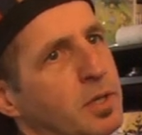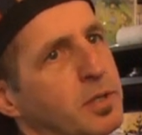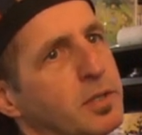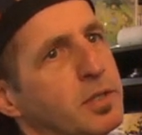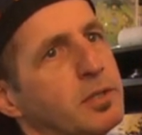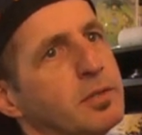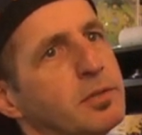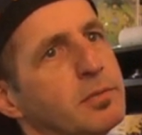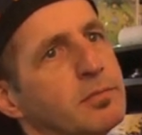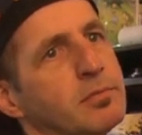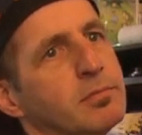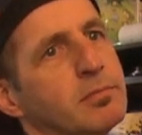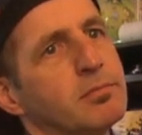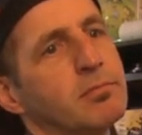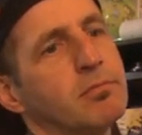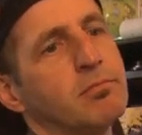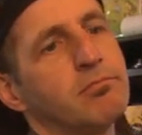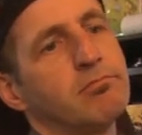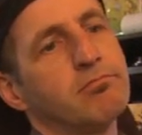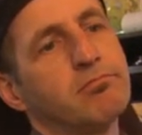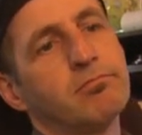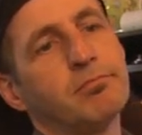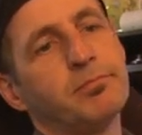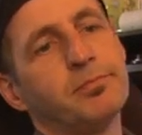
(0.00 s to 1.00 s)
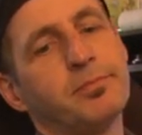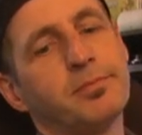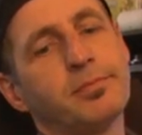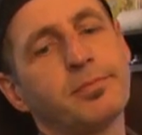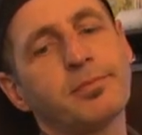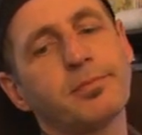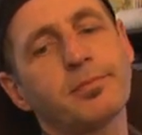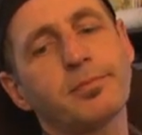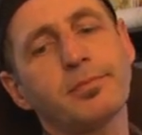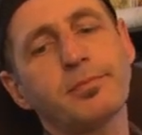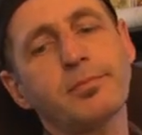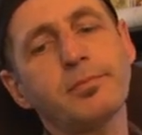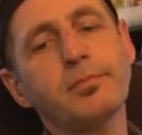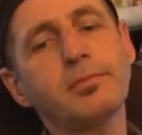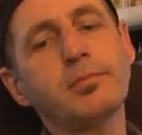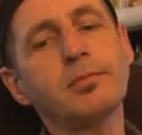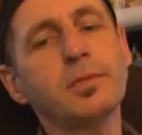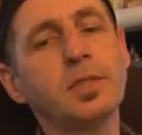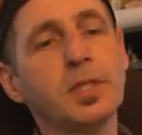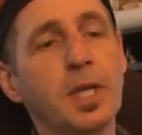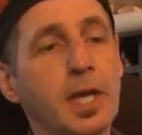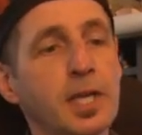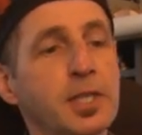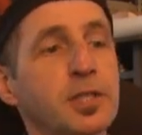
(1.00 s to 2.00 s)
painting
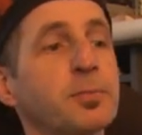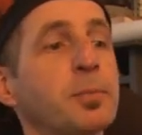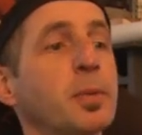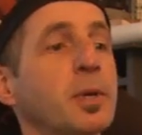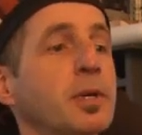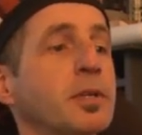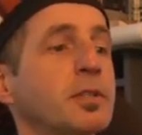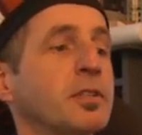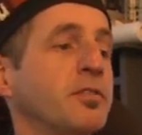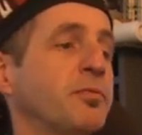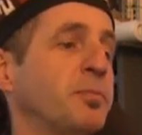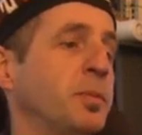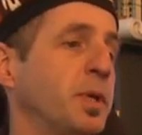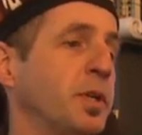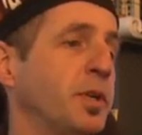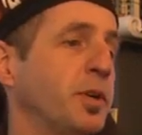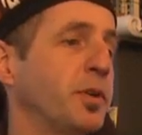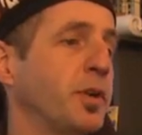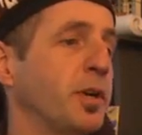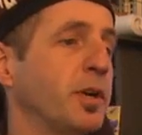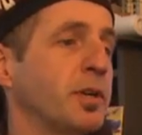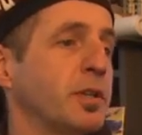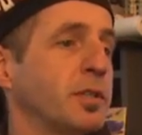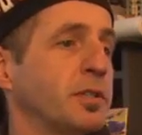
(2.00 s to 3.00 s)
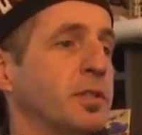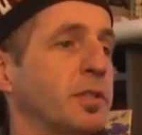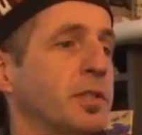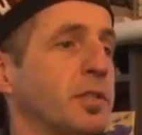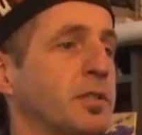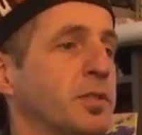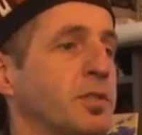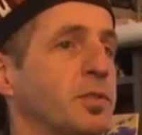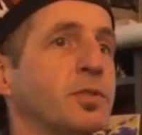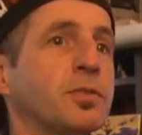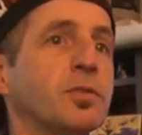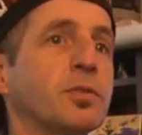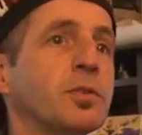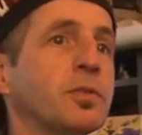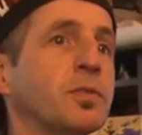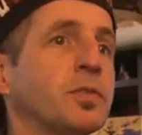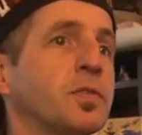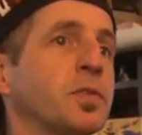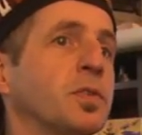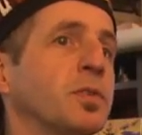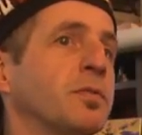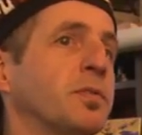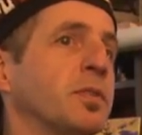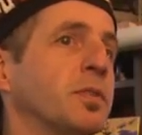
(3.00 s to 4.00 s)
aspect of being an artist has sort of
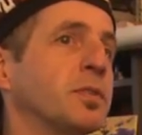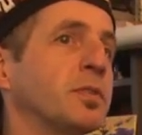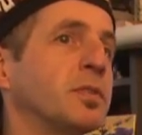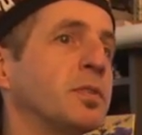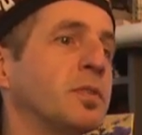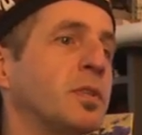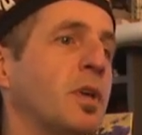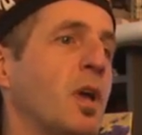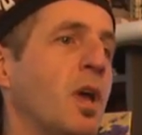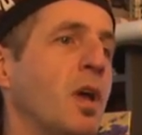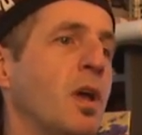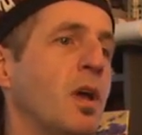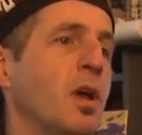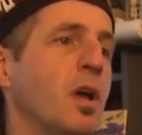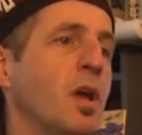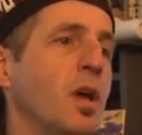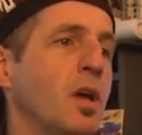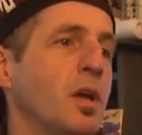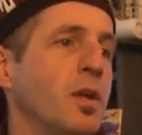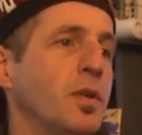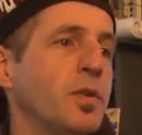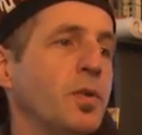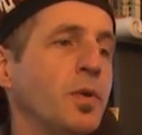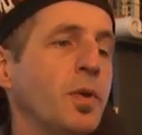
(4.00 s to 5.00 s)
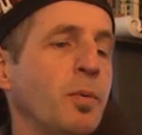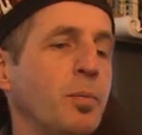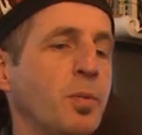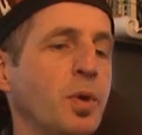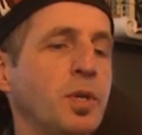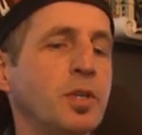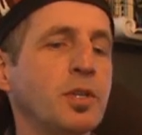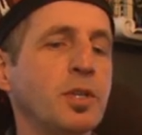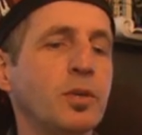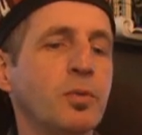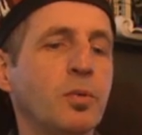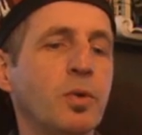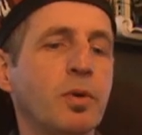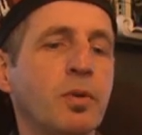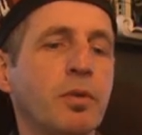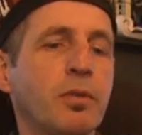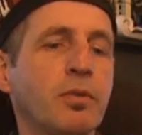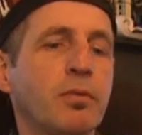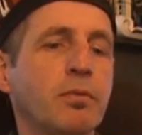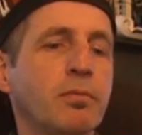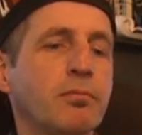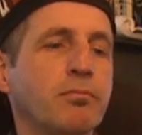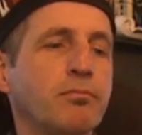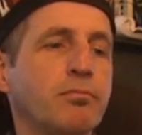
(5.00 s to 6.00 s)
surfaced. So yeah, painting with